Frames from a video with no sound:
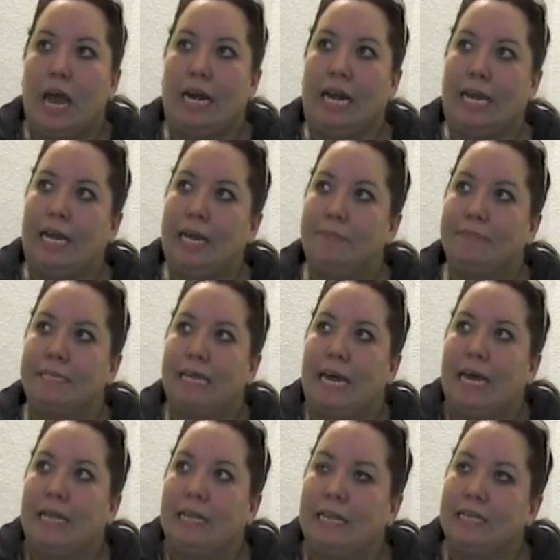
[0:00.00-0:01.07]
And I keep
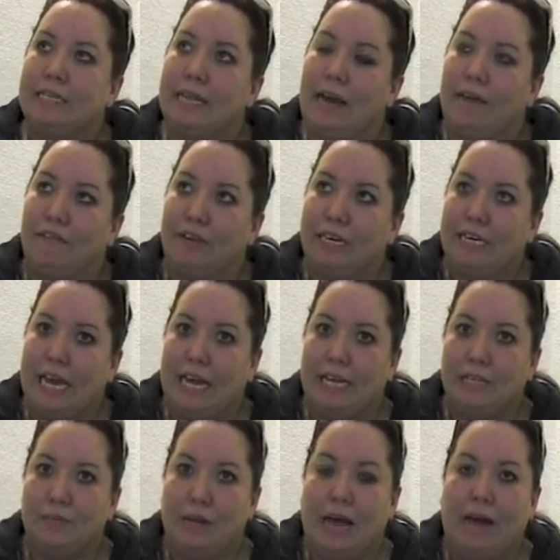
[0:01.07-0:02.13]
saying this every
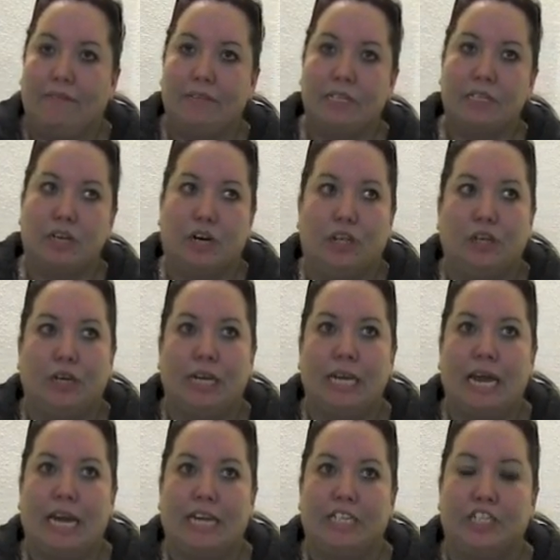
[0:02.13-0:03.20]
day, is we have to start
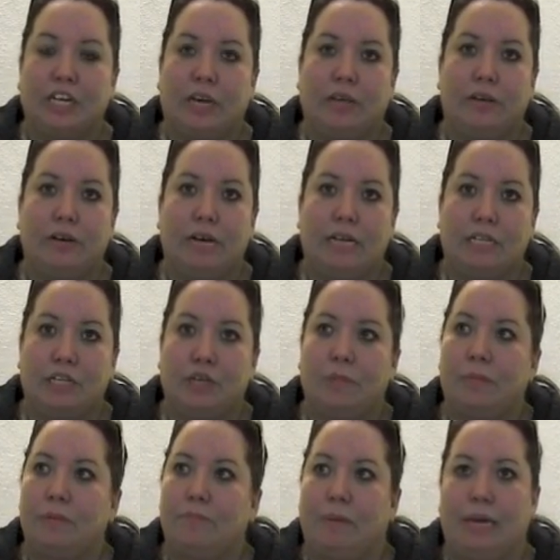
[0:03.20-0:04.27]
looking at each other as
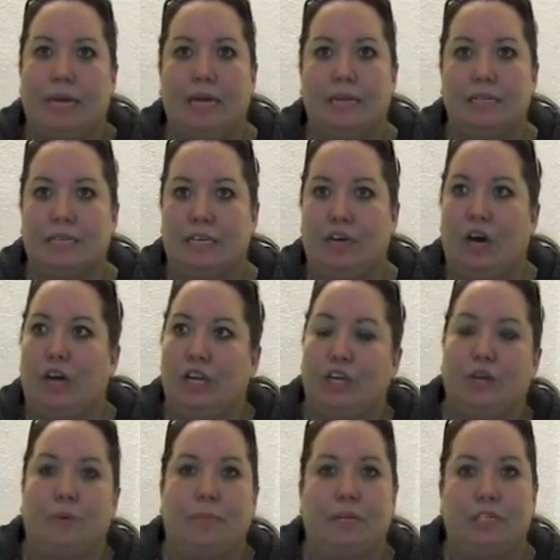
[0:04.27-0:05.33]
human beings and not
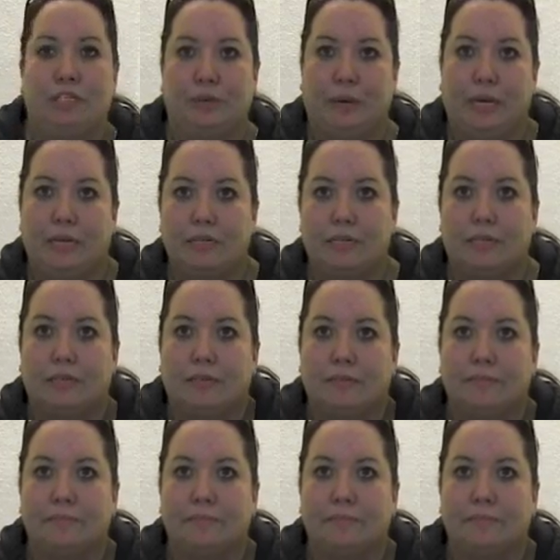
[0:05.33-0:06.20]
human doings.